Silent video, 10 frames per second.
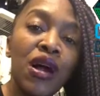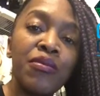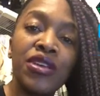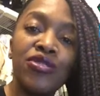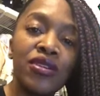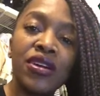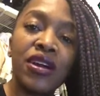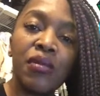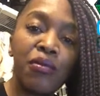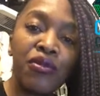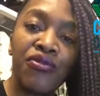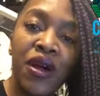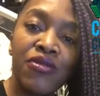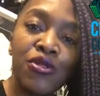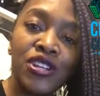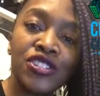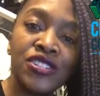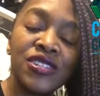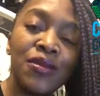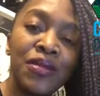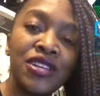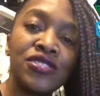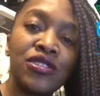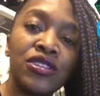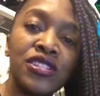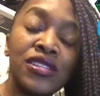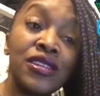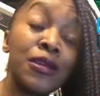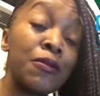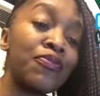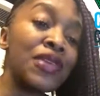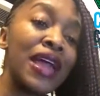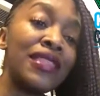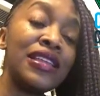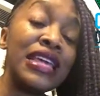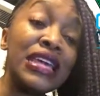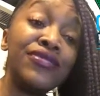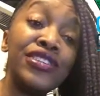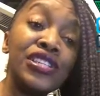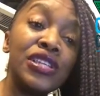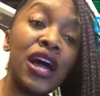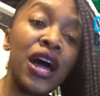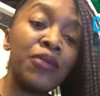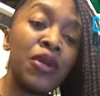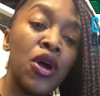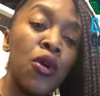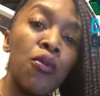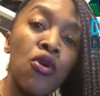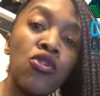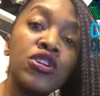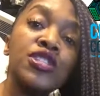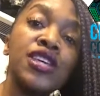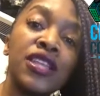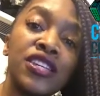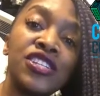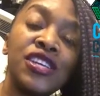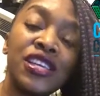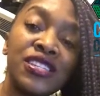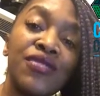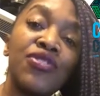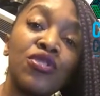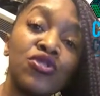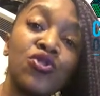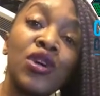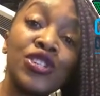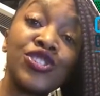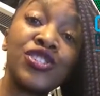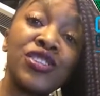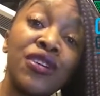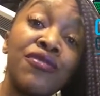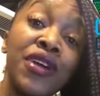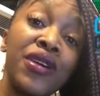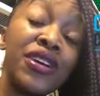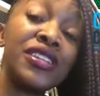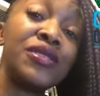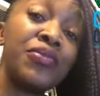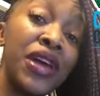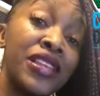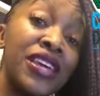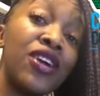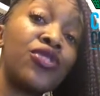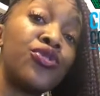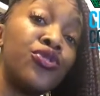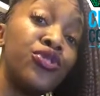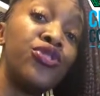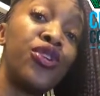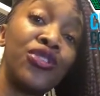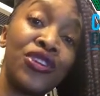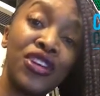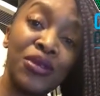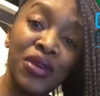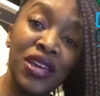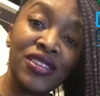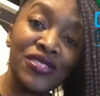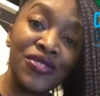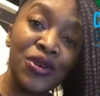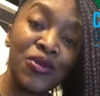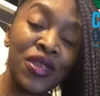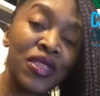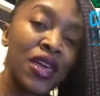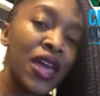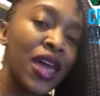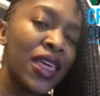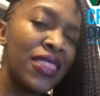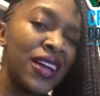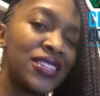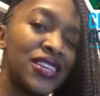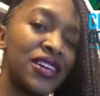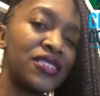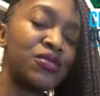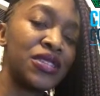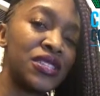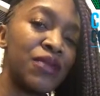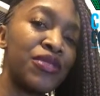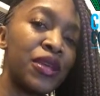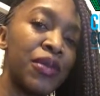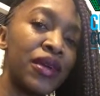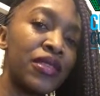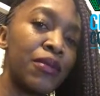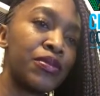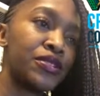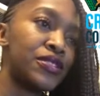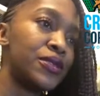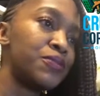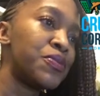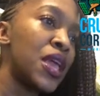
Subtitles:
I mean, you can come up with 5 questions that makes you look decent, and then even more diligent is if those questions are varied depending on who you know you're going to be interviewing with. That tells me something about that person.